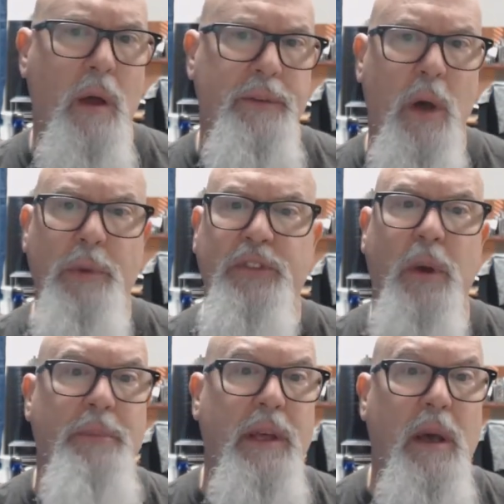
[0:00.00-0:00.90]
tell me
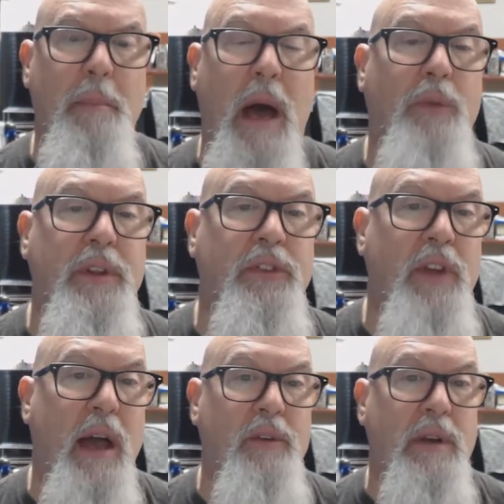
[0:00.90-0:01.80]
something about the
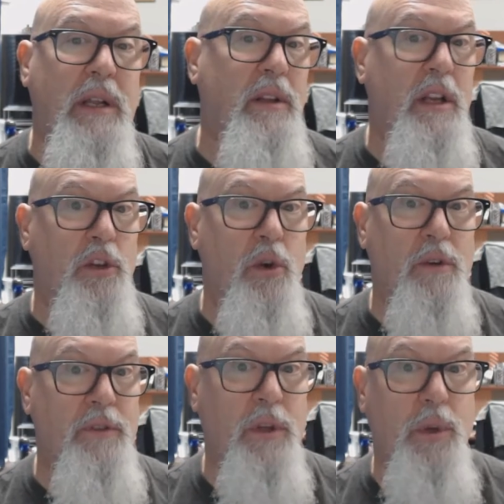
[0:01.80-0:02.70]
assigned reading that in
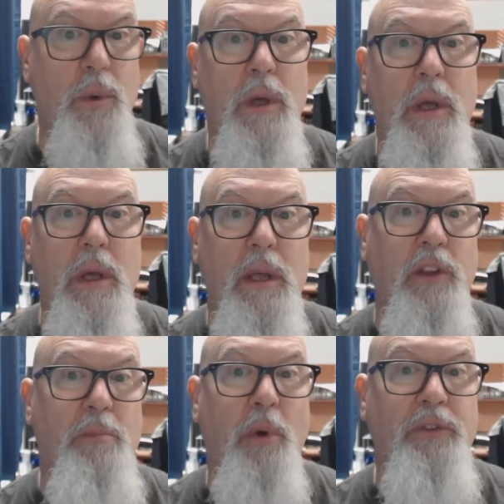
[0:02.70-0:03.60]
your view
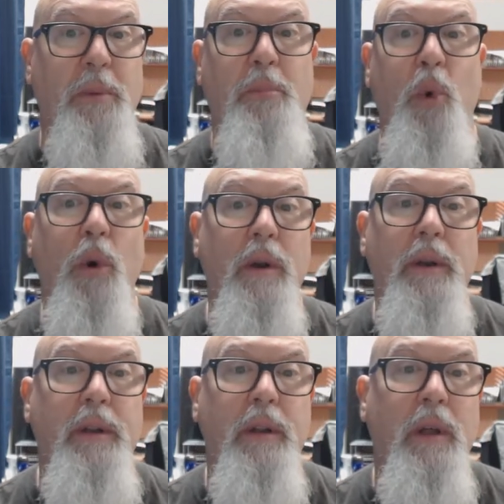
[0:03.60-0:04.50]
is most
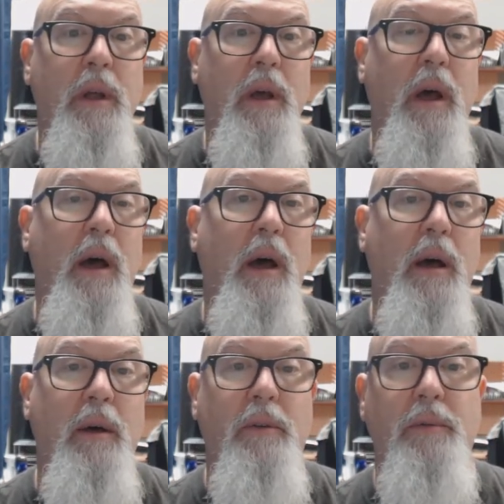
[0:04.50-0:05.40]
important,
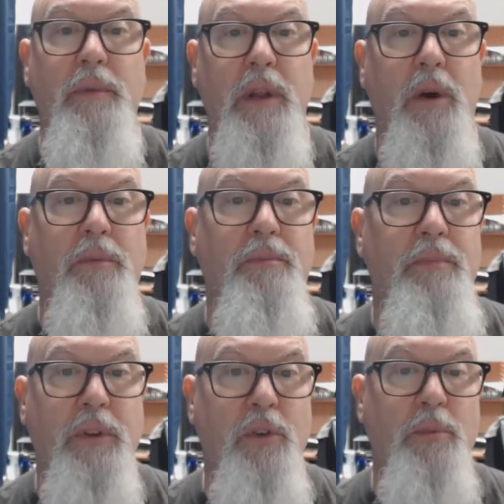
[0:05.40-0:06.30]

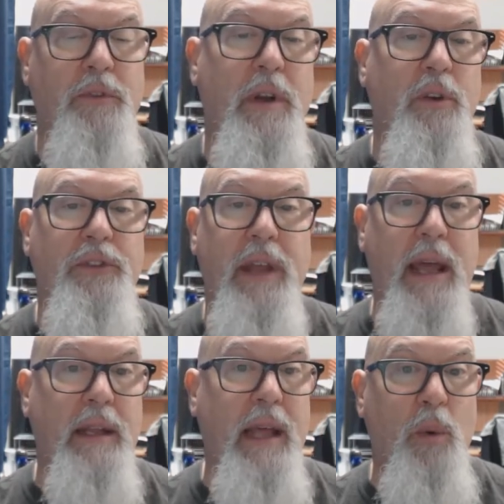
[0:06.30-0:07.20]
in terms of
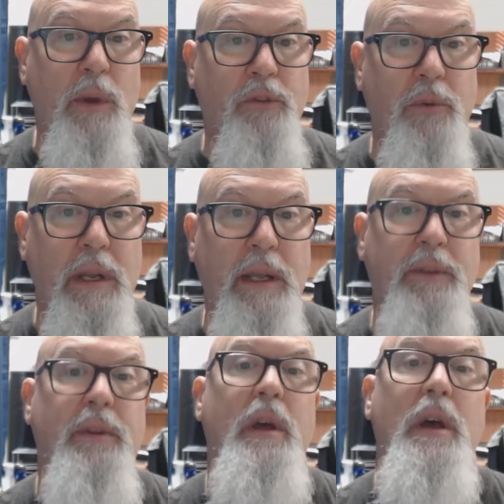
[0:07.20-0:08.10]
understanding that week's
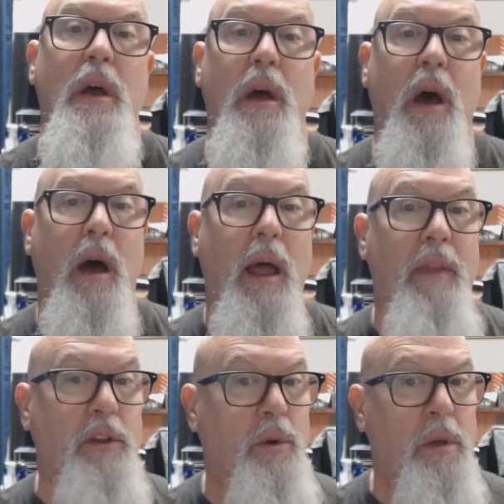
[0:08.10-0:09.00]
readings. And
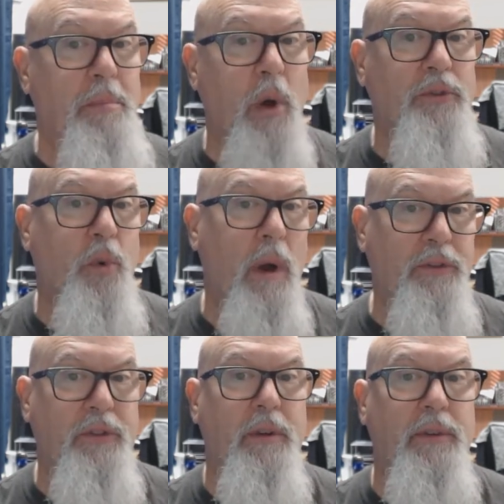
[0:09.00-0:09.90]
then you can post
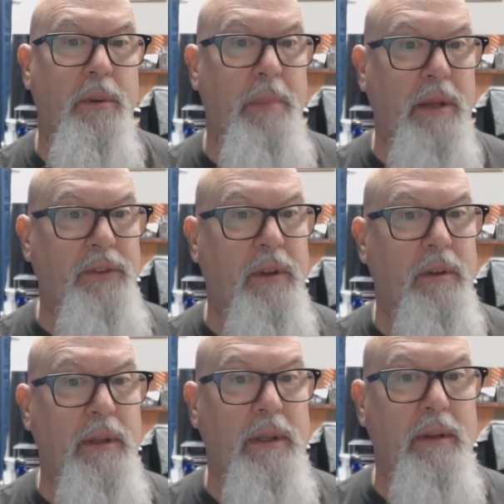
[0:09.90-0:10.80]
questions, and
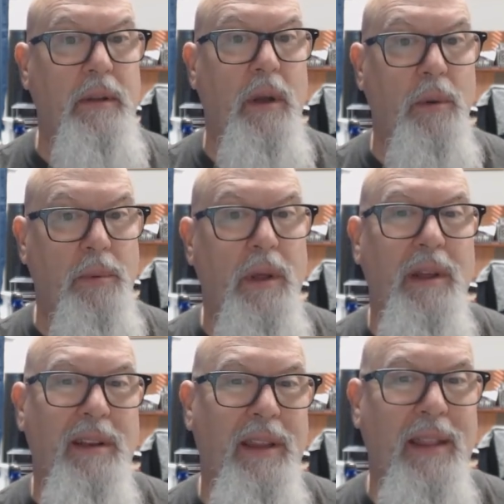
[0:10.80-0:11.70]
basically,
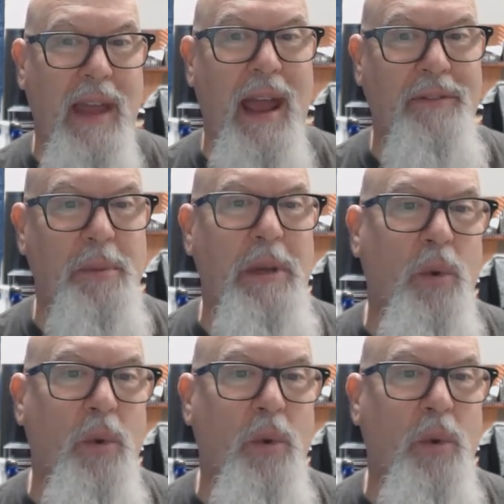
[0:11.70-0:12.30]
they have to be